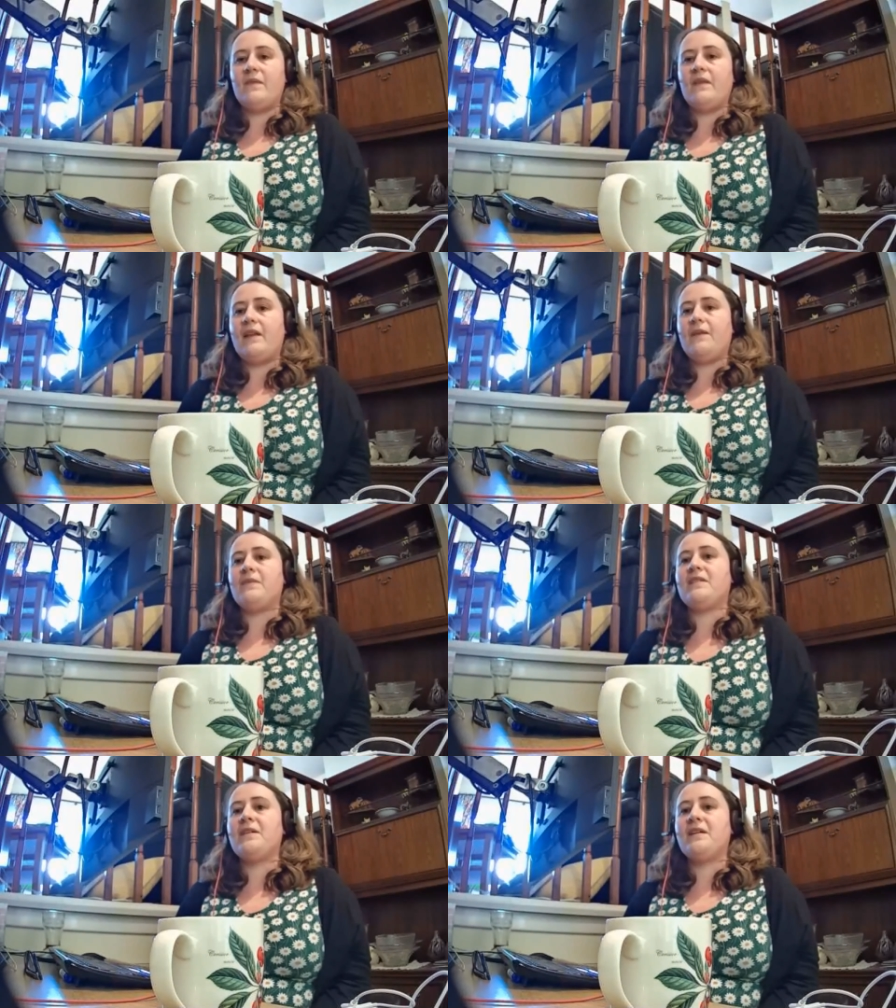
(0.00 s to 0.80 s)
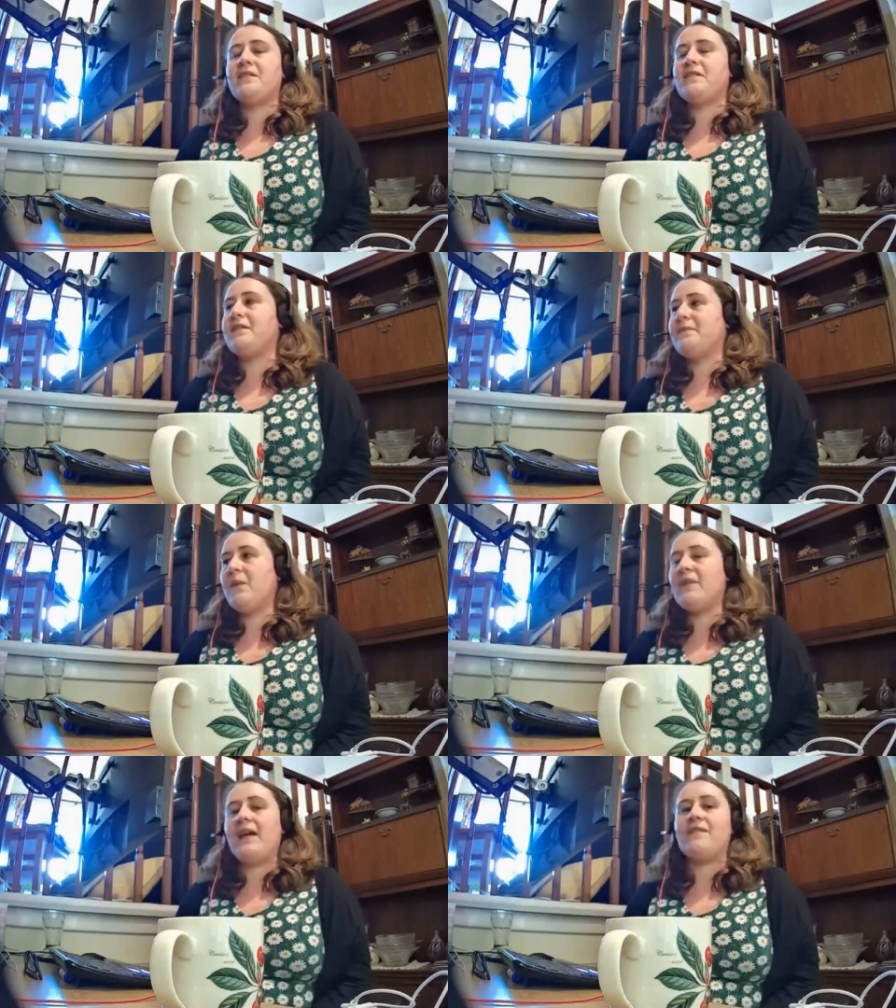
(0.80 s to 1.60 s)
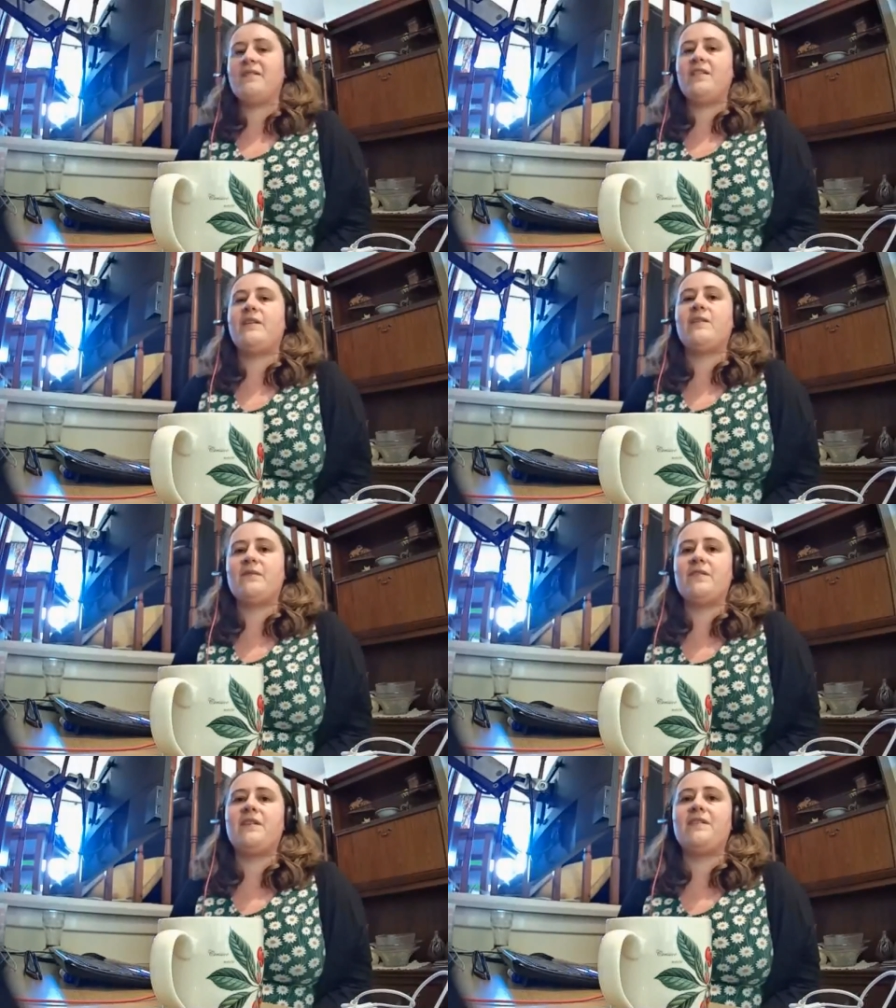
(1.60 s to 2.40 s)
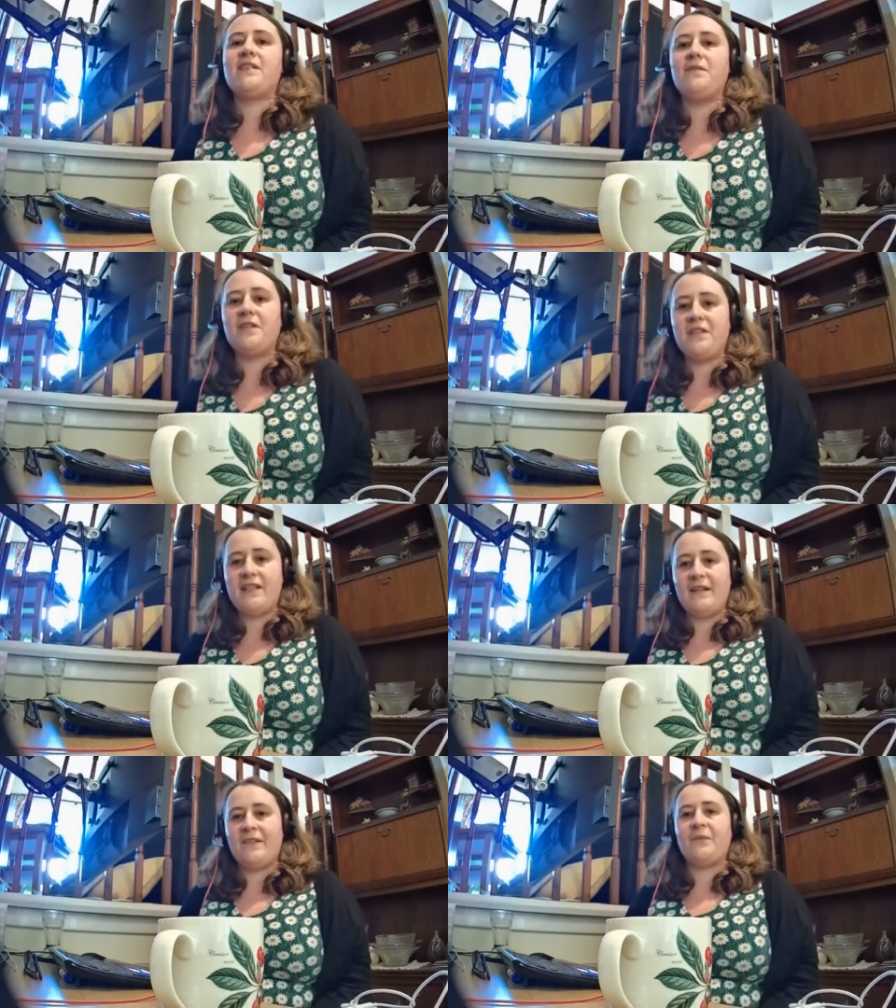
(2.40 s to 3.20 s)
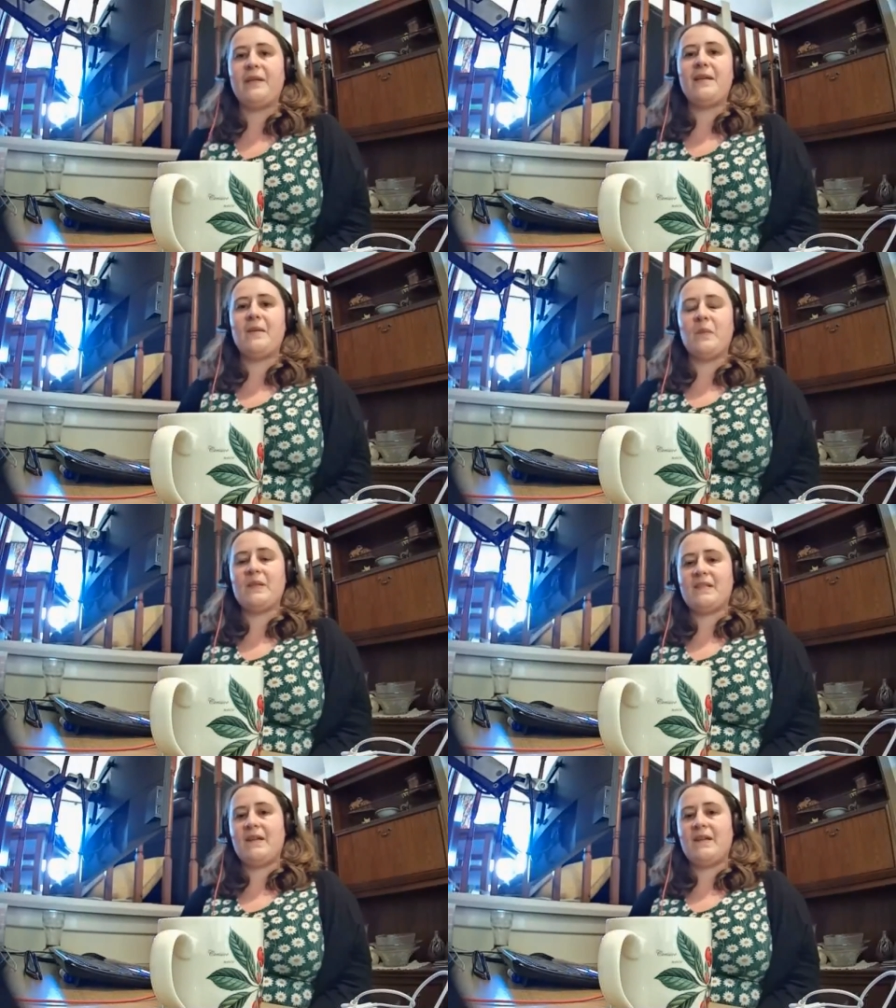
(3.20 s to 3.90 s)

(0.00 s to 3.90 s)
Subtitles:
it was looking, the public health situation was looking so good last week, but